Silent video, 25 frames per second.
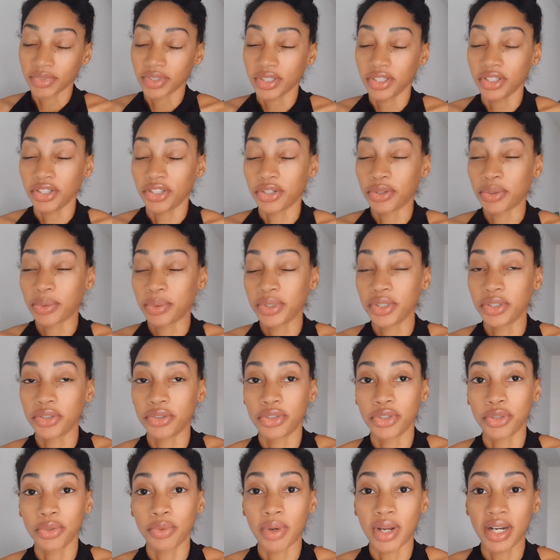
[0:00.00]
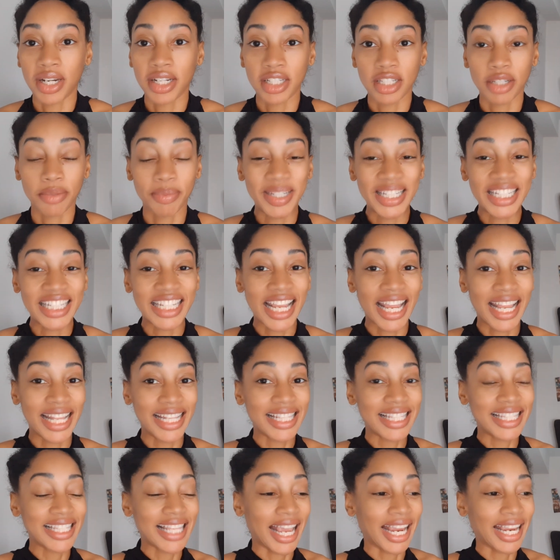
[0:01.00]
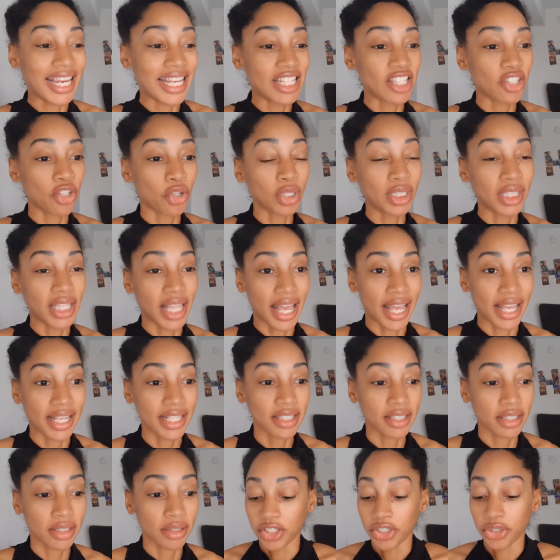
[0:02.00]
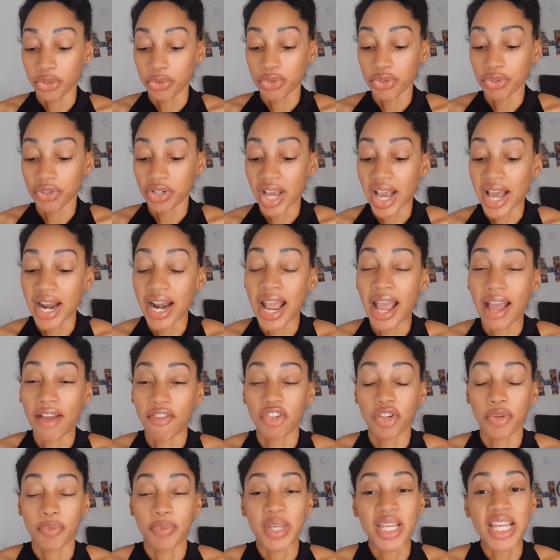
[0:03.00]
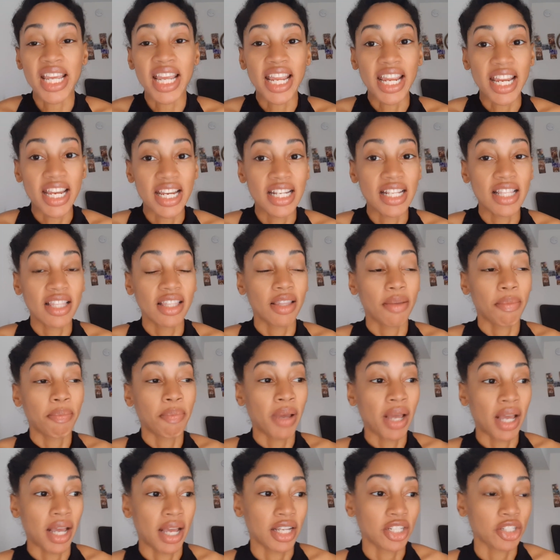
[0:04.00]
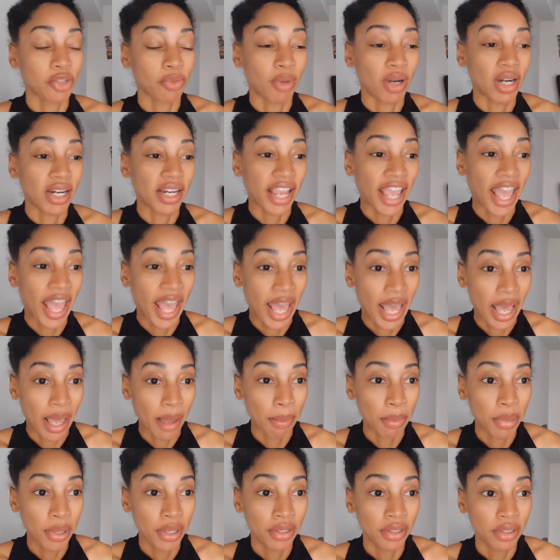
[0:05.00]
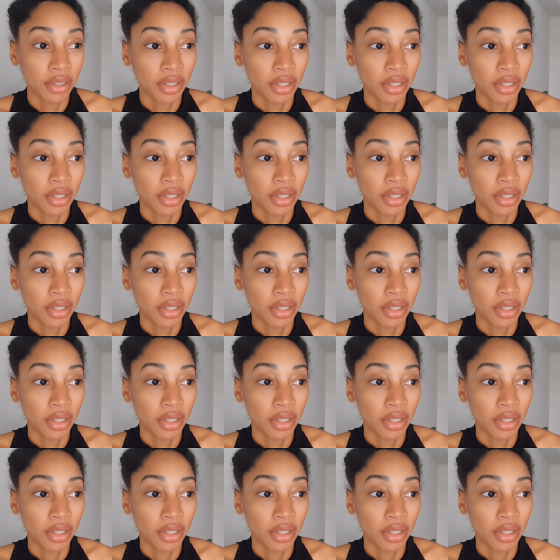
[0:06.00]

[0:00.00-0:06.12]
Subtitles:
you do want it to be 10 seconds or less. You do not have to be in the Poshmark app